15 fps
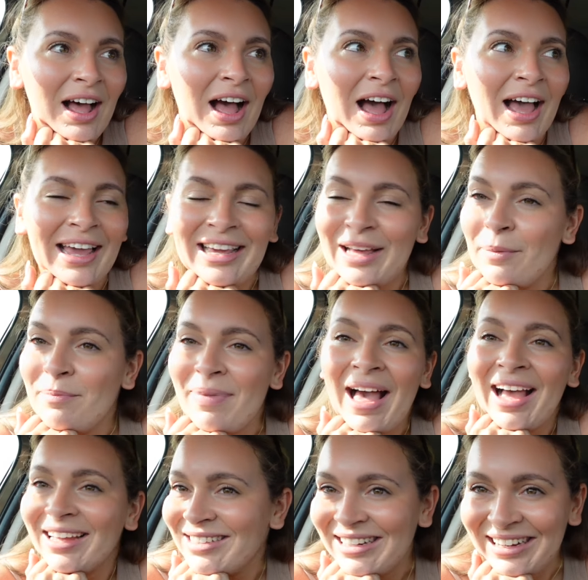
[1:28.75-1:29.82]
I come
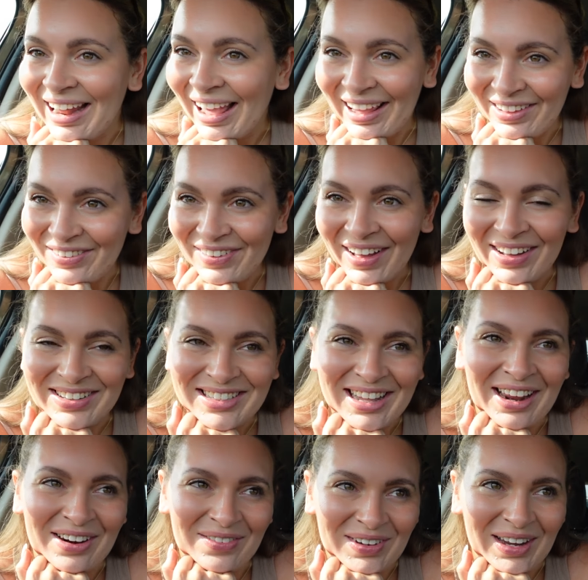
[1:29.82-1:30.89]
back to life
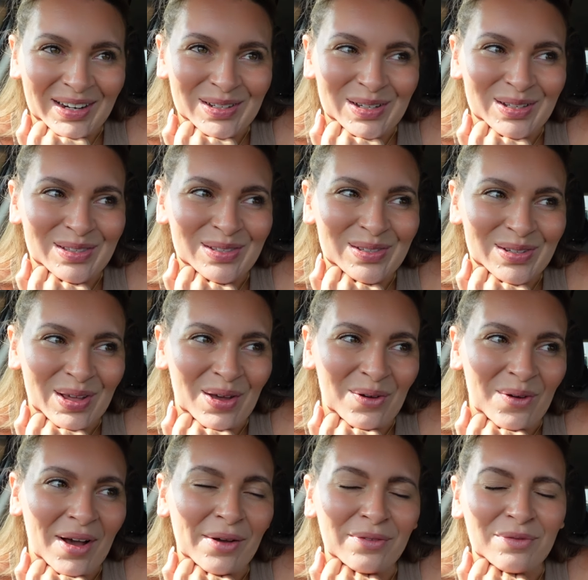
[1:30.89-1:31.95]
outside of London, so
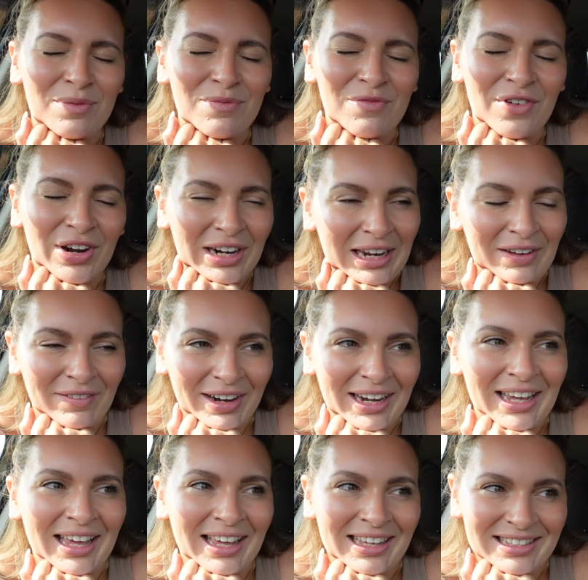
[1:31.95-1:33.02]
I'm really,
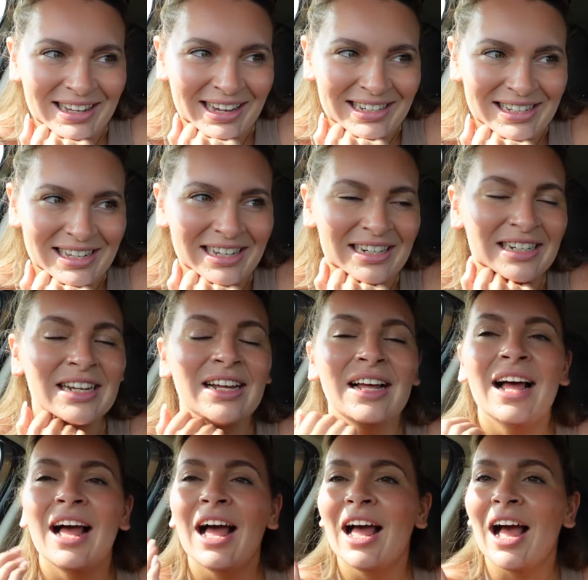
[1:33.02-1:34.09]
really excited.
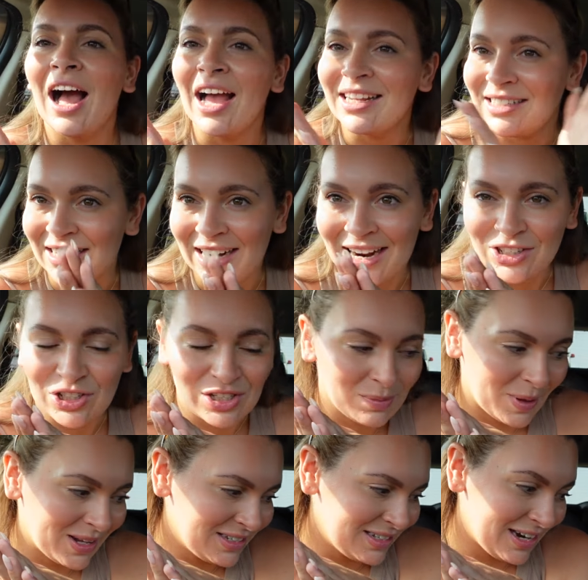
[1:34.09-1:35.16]
I did actually
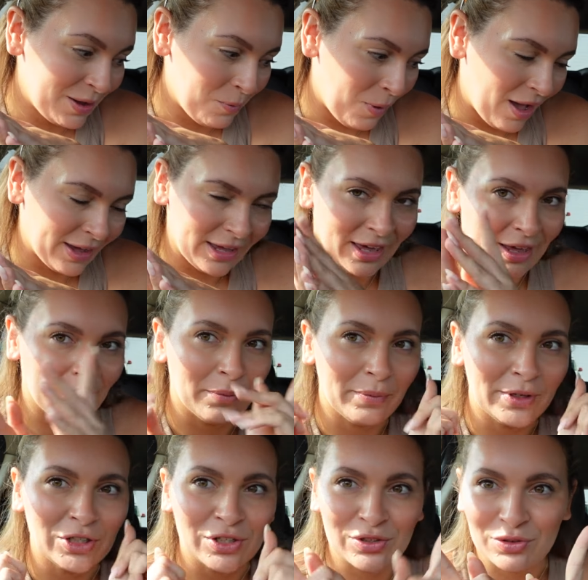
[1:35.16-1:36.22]
spend today working,
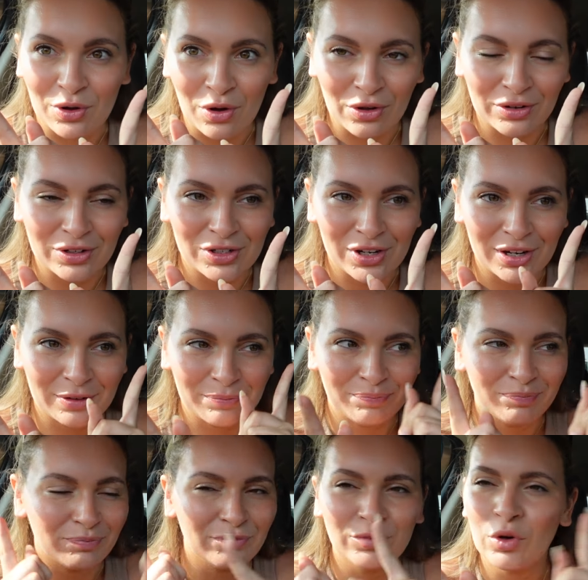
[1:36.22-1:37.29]
which is not
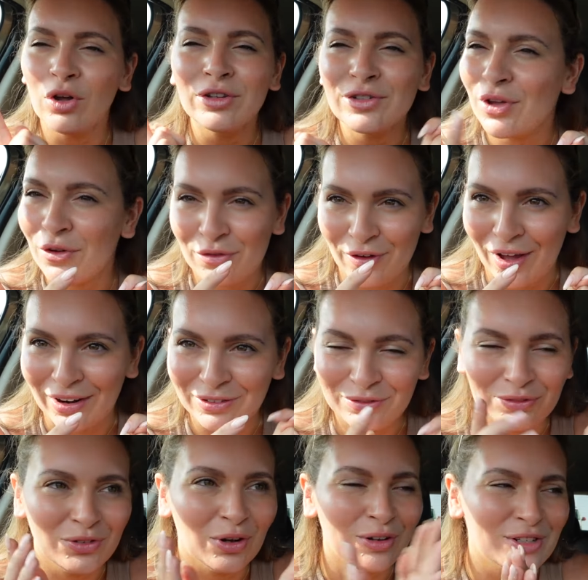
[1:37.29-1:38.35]
so fun,
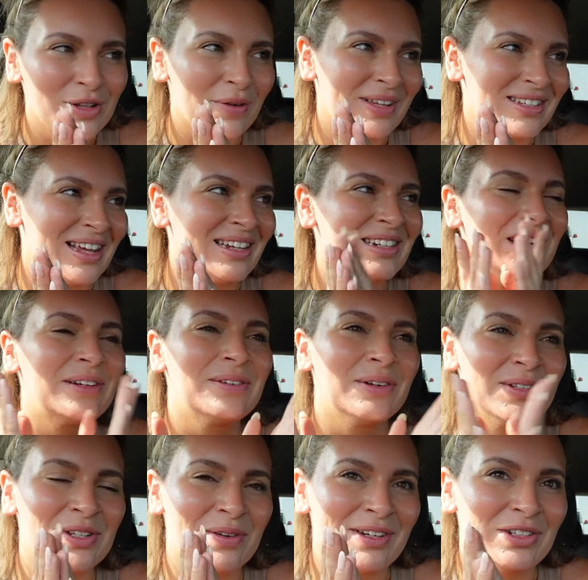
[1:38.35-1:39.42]
not so exciting,
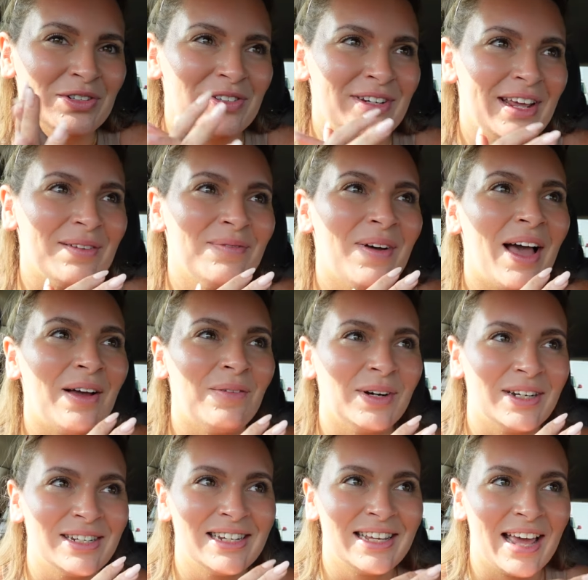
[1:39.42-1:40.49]
not so interesting, but I
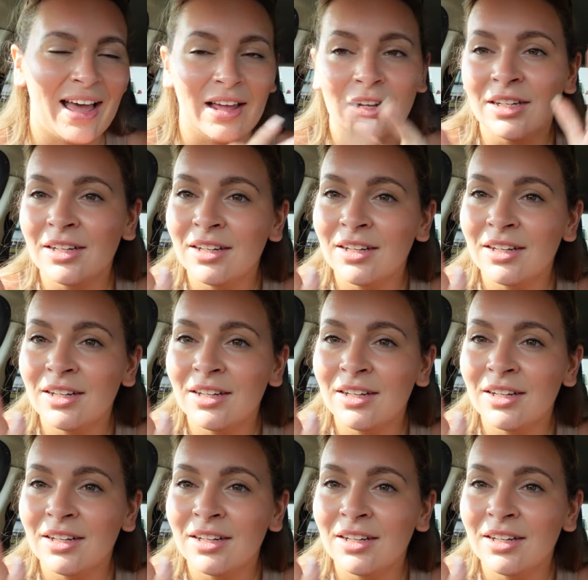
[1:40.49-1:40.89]
wanted to get